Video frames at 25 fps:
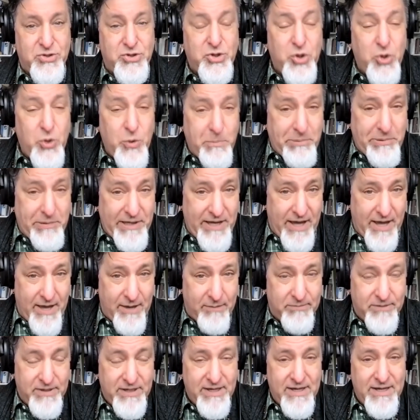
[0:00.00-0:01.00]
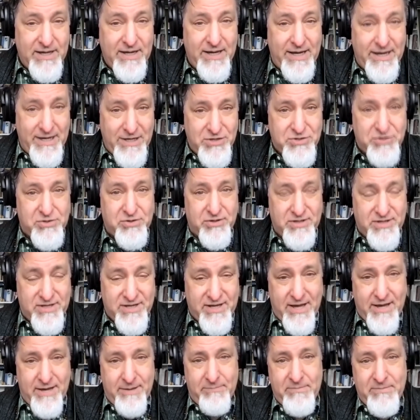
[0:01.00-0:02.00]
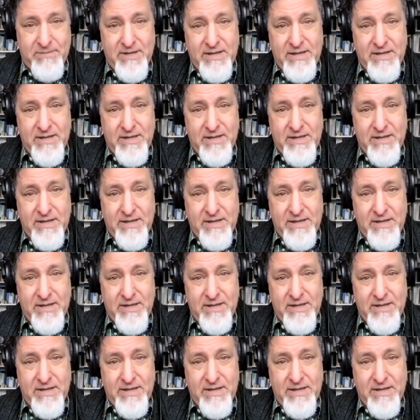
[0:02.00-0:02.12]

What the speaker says: 2 p.m. Eastern Time.